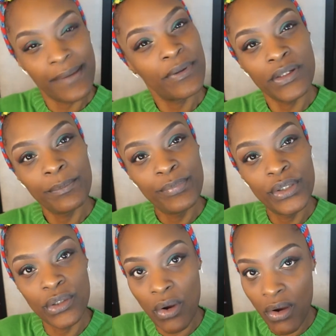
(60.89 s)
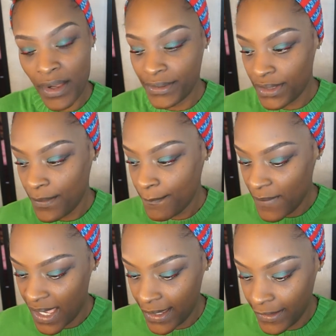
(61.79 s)
I'm going to put on
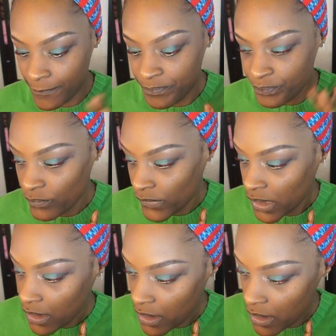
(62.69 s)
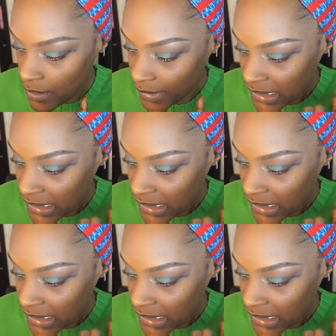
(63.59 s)
my um